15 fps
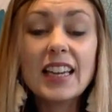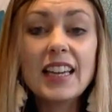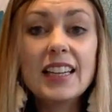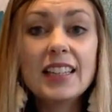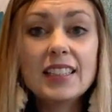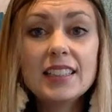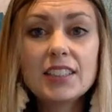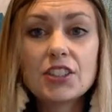
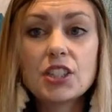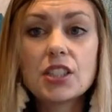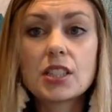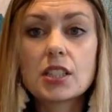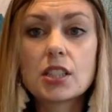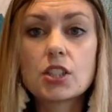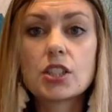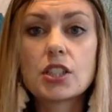And
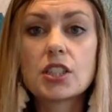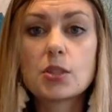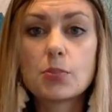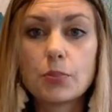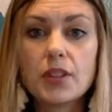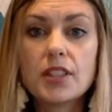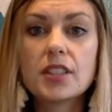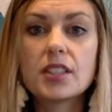just to
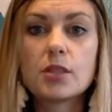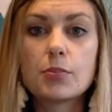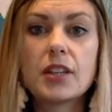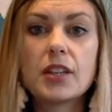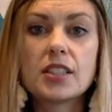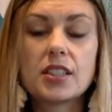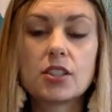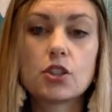split the
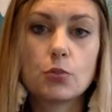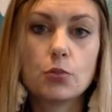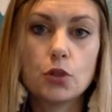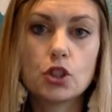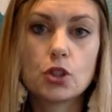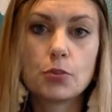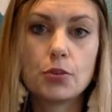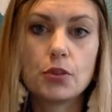space into
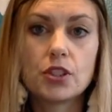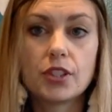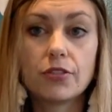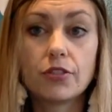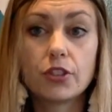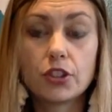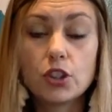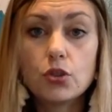multiple
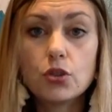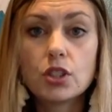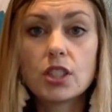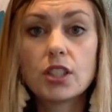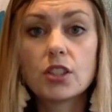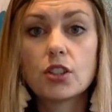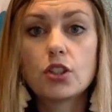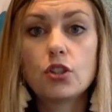different
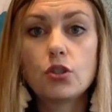uses,